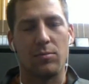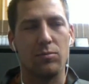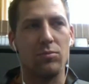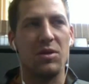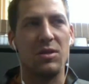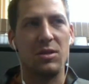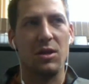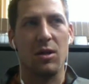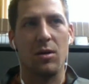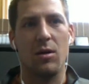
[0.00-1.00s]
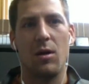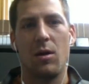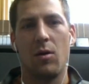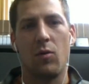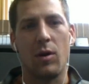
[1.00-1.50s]
This year,
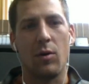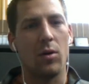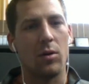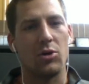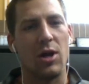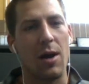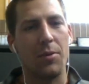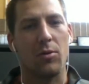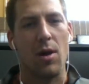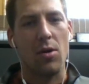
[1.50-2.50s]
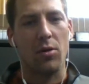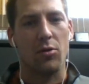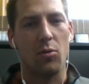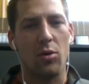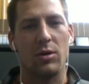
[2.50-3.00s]
we were shopping around a
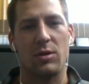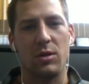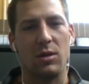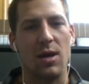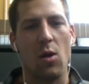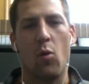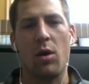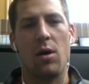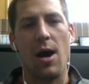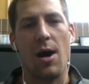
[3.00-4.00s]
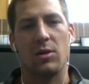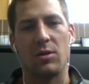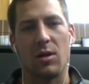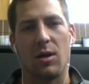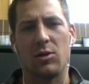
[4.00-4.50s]
little more to see kind of what our
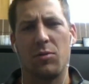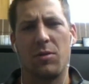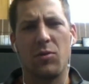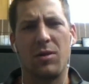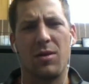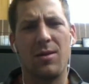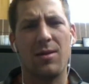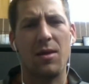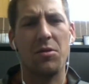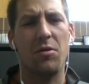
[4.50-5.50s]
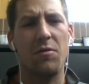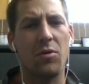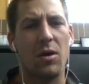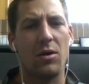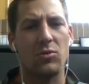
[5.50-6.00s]
options are, because we thought that
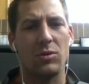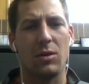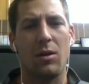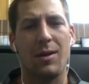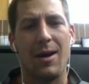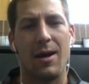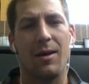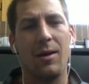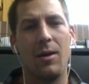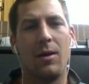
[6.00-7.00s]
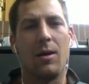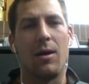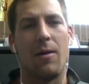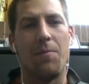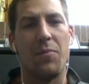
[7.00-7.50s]
$34 was a little high,
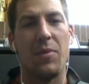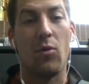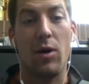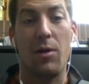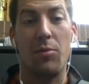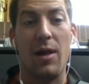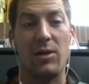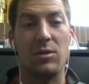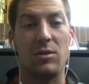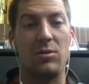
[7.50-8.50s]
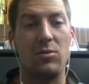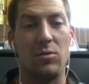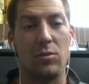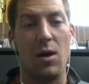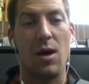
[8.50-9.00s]
and we were able actually
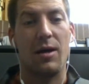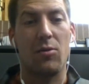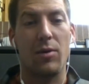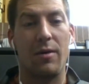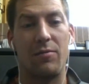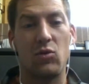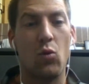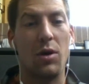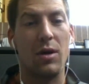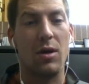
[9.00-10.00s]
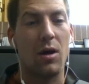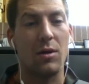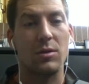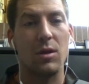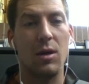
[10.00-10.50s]
to lock in a rate of $20